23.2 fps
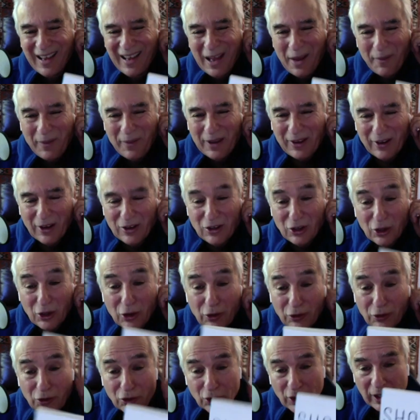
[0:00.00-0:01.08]
because
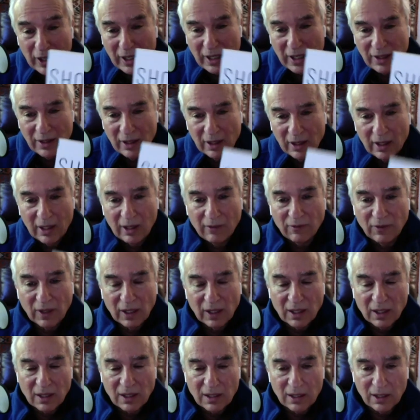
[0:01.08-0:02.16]
you've trained
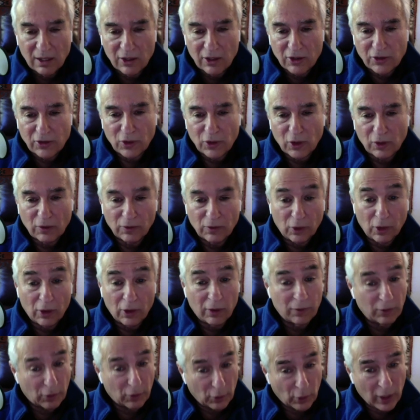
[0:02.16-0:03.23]
volunteers for a
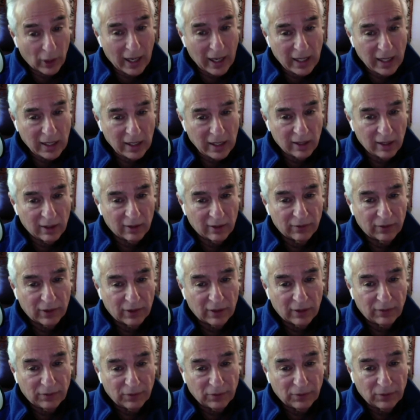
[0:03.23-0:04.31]
variety of
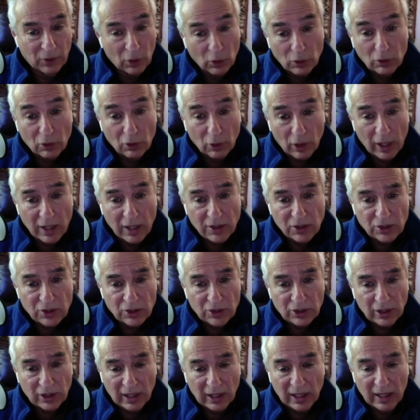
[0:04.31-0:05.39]
phone
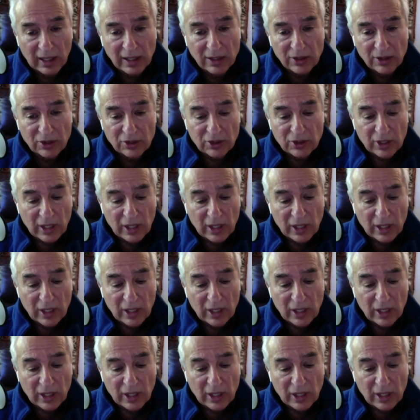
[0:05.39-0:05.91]
crisis lines.